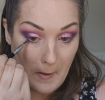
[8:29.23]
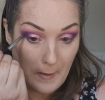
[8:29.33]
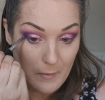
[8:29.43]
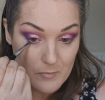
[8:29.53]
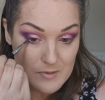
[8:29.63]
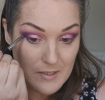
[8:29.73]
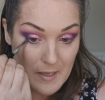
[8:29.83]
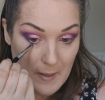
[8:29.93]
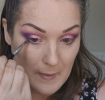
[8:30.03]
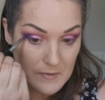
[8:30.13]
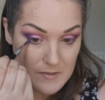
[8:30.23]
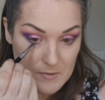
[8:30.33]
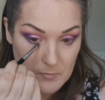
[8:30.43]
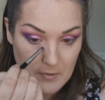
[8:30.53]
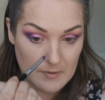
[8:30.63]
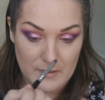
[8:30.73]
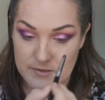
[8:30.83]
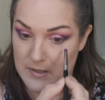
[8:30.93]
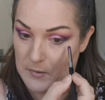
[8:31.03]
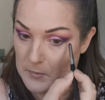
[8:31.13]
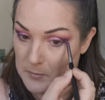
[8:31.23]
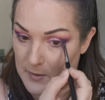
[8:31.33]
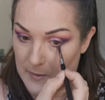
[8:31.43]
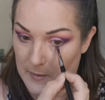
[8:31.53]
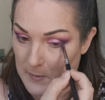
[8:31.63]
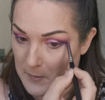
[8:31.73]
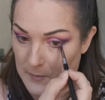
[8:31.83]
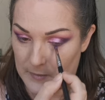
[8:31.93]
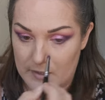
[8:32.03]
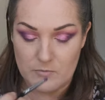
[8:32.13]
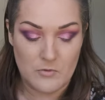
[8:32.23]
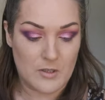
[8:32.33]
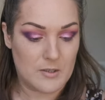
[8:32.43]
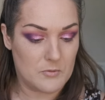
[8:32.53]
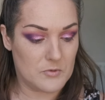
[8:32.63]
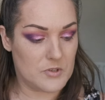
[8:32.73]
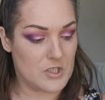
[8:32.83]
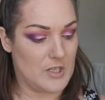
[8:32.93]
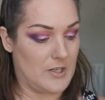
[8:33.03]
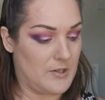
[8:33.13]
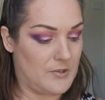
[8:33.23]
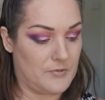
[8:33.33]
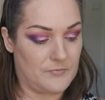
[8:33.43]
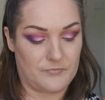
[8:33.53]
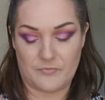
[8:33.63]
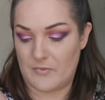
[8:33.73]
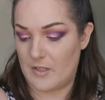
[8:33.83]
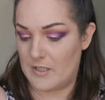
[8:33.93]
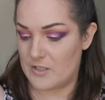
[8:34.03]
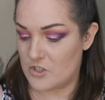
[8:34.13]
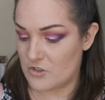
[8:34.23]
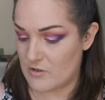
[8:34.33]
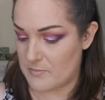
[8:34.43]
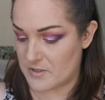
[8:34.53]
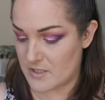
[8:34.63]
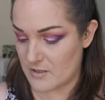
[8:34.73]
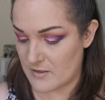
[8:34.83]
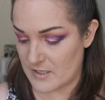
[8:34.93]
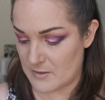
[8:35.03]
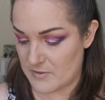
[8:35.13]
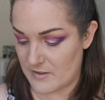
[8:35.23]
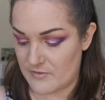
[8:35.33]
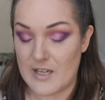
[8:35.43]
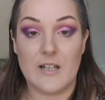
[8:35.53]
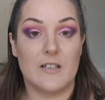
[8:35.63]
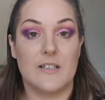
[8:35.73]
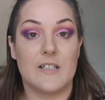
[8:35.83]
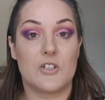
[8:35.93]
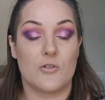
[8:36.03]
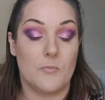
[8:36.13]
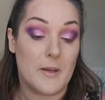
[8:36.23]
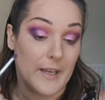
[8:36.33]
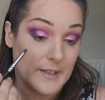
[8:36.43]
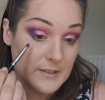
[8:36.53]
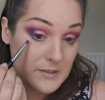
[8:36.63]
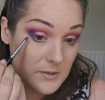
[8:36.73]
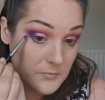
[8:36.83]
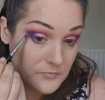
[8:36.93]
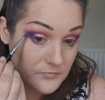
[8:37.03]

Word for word: um, so yeah, just bring that down a bit. And then what I will do is just grab a tiny bit of that initial pink